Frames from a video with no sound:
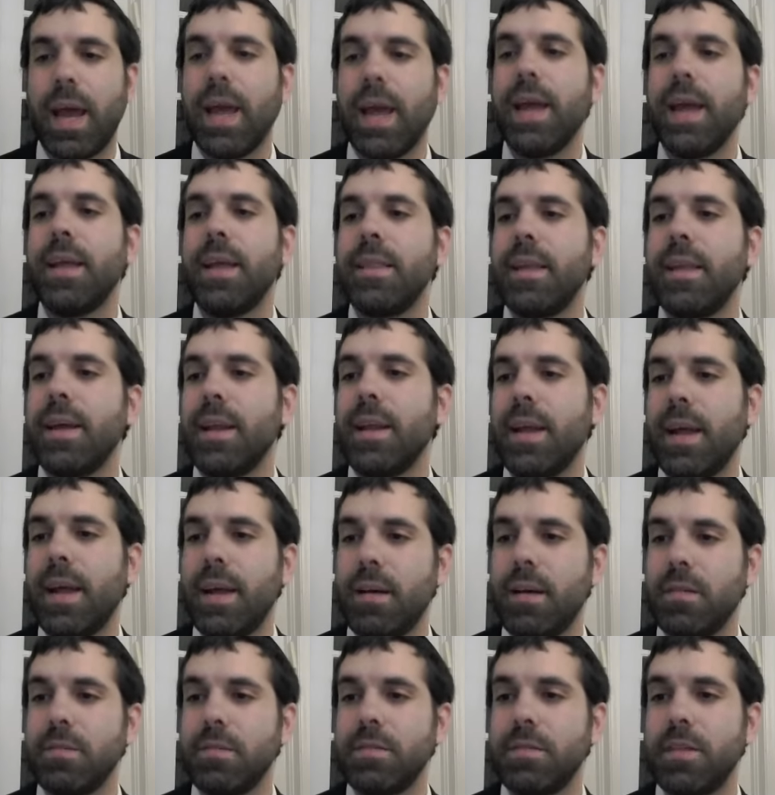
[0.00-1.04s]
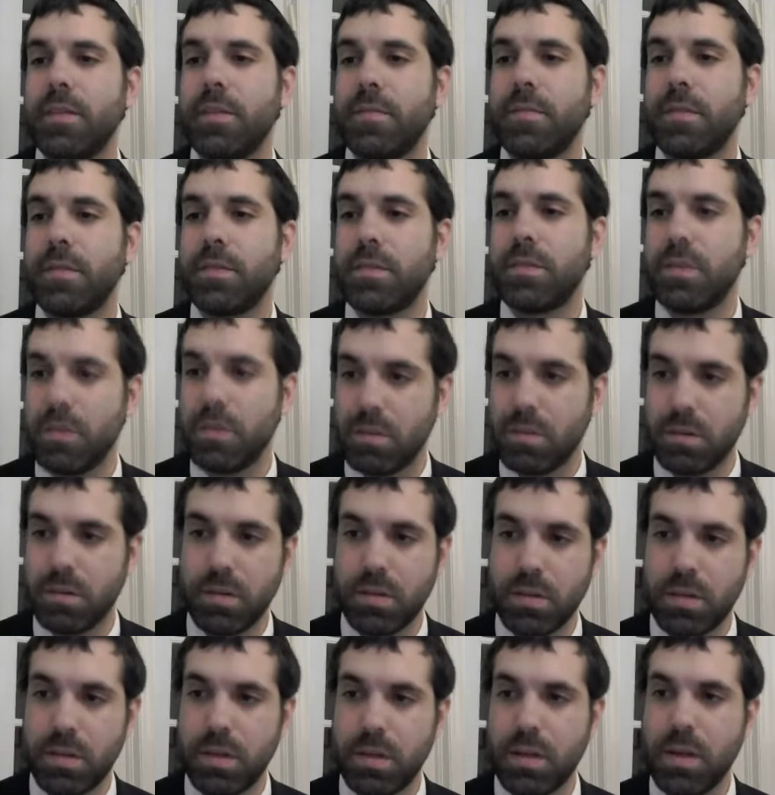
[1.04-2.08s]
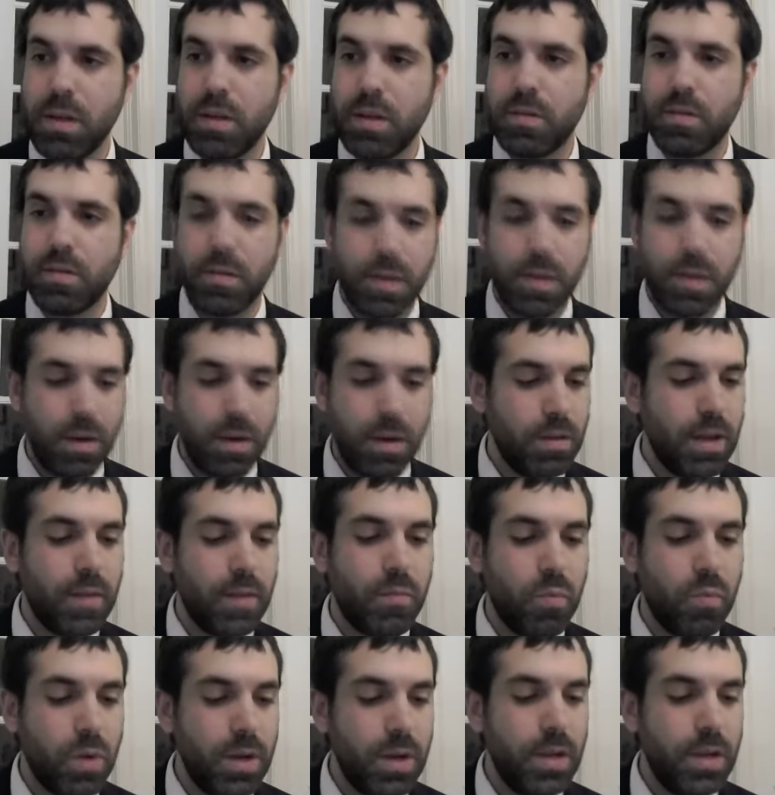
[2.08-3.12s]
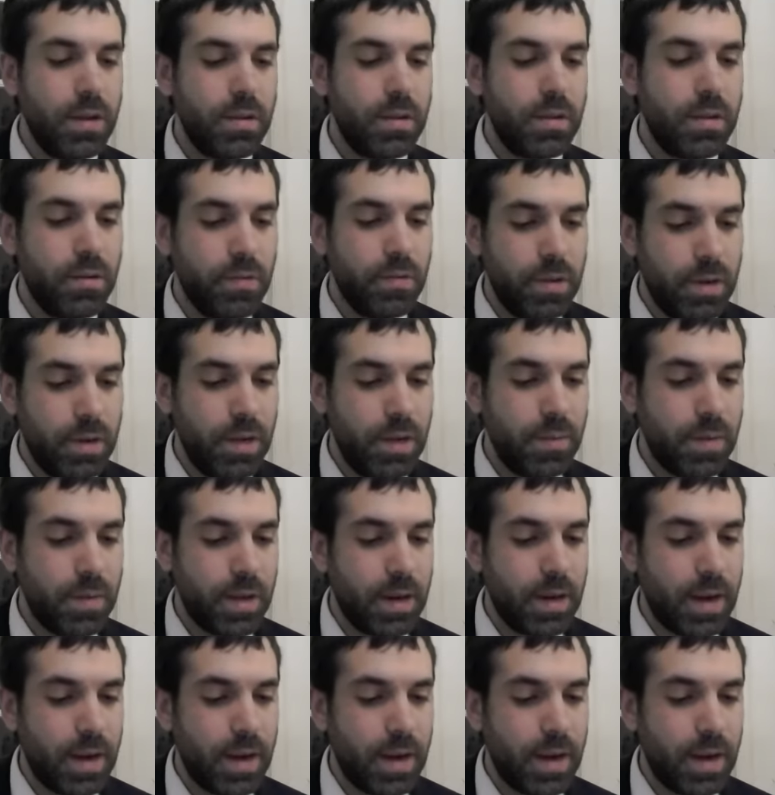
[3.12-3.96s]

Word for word: And that house, if it's sold, so they only have one year to redeem it.